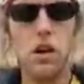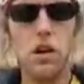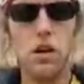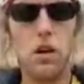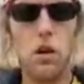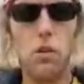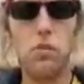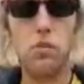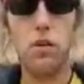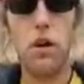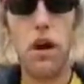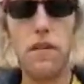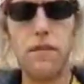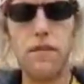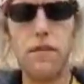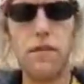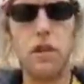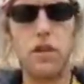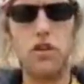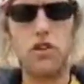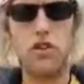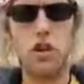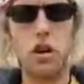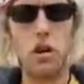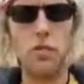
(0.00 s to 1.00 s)
No
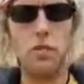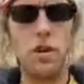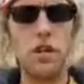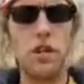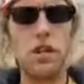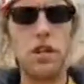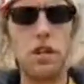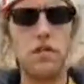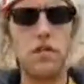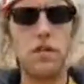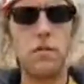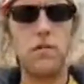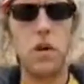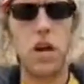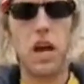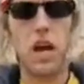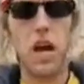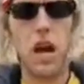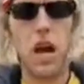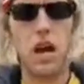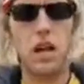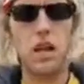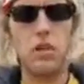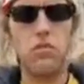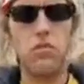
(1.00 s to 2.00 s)
preference shall be given by
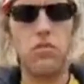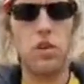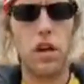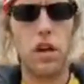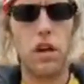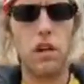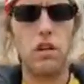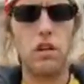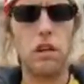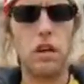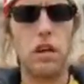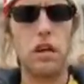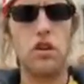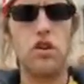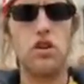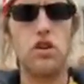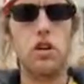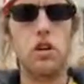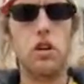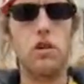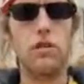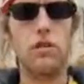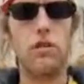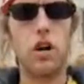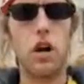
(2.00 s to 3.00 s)
any
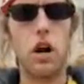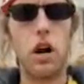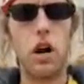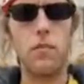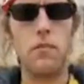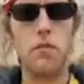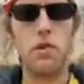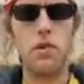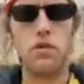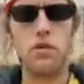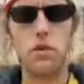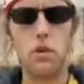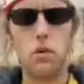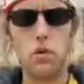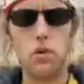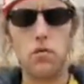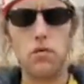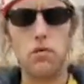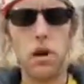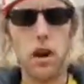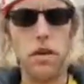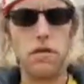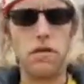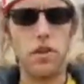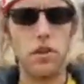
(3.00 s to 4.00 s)
regulation of commerce or
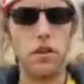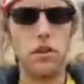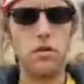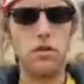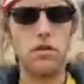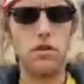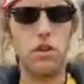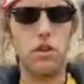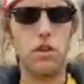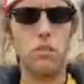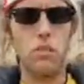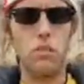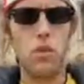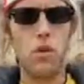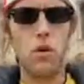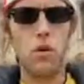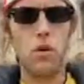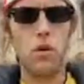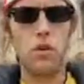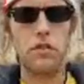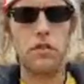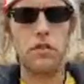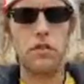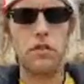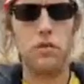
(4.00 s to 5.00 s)
revenue to the
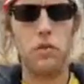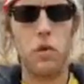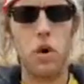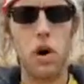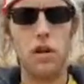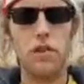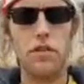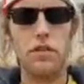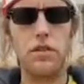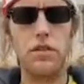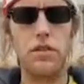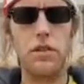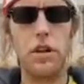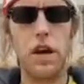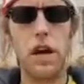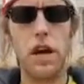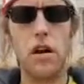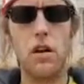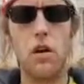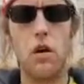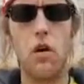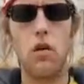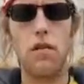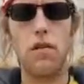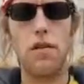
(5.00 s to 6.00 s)
ports of one
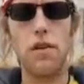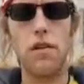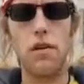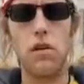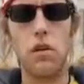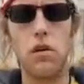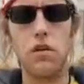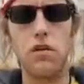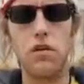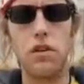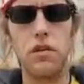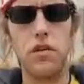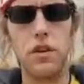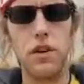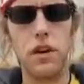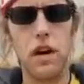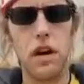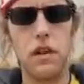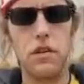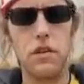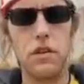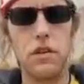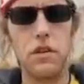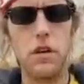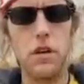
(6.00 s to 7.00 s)
state over those of
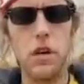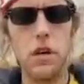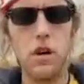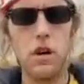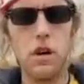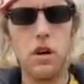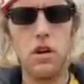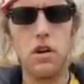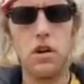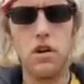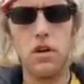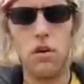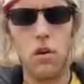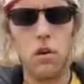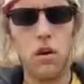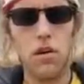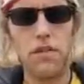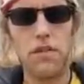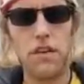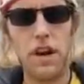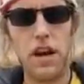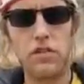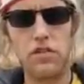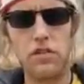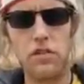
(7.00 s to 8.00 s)
another. Nor
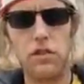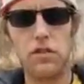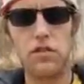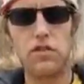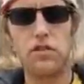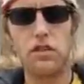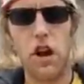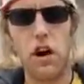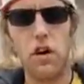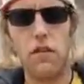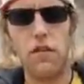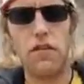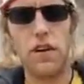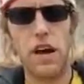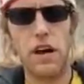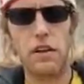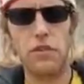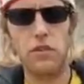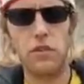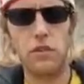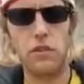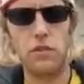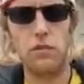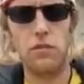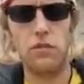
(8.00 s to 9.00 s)
shall
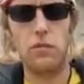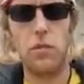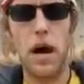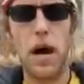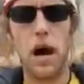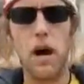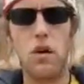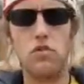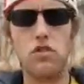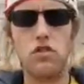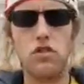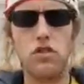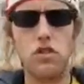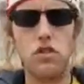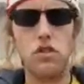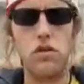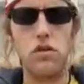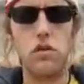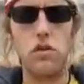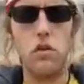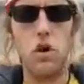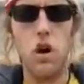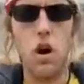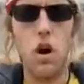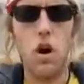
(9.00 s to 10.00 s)
vessels bound
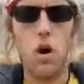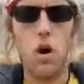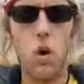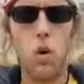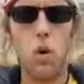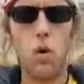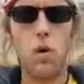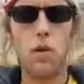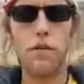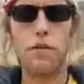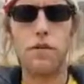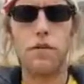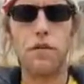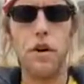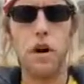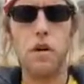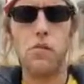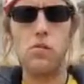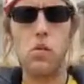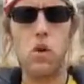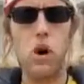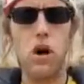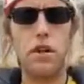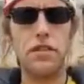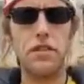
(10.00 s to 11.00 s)
to or
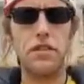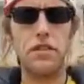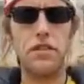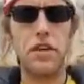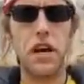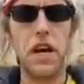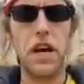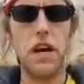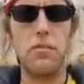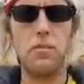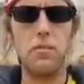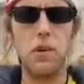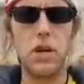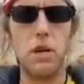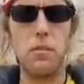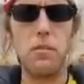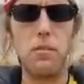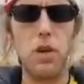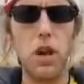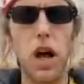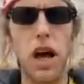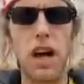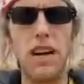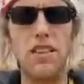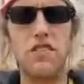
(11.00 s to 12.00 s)
from one state be
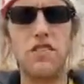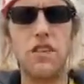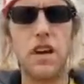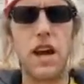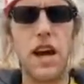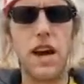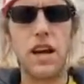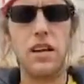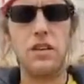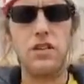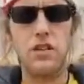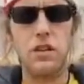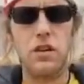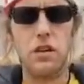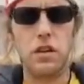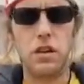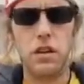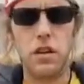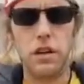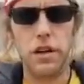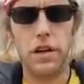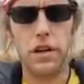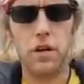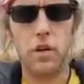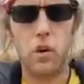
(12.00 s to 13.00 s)
obliged to enter,
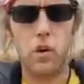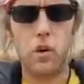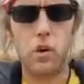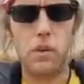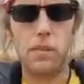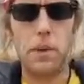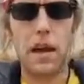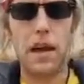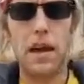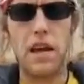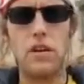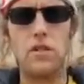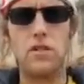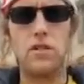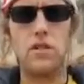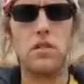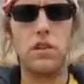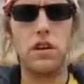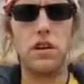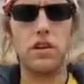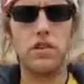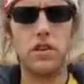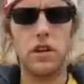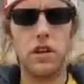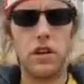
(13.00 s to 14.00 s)
clear, or pay
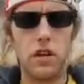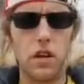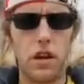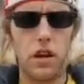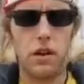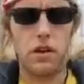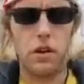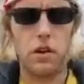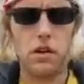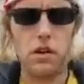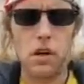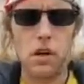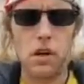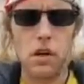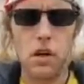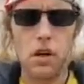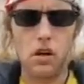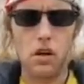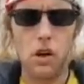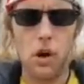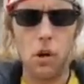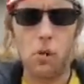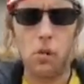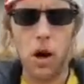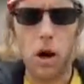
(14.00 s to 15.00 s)
duties in another.
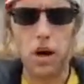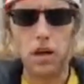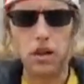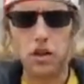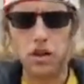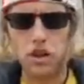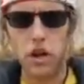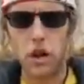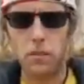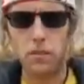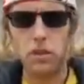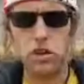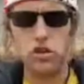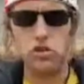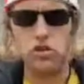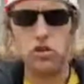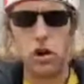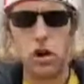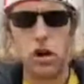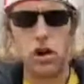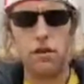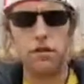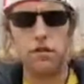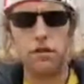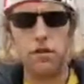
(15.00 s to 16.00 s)
No money shall be
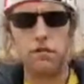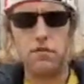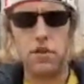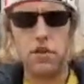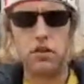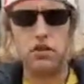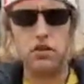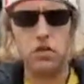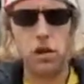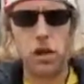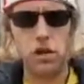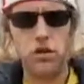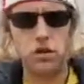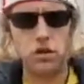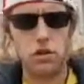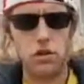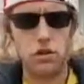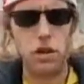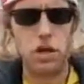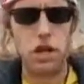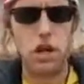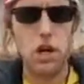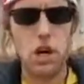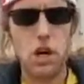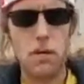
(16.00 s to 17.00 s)
drawn from the
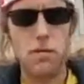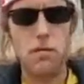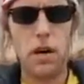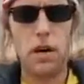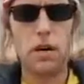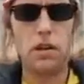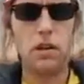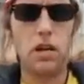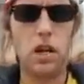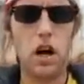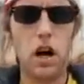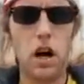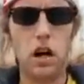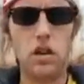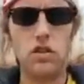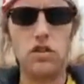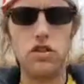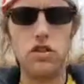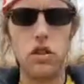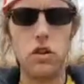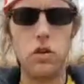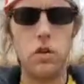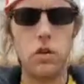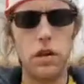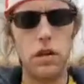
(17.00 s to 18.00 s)
treasury, but in
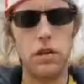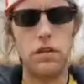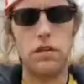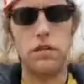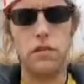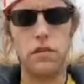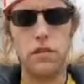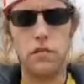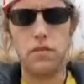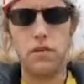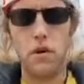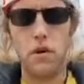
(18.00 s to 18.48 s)
consequence of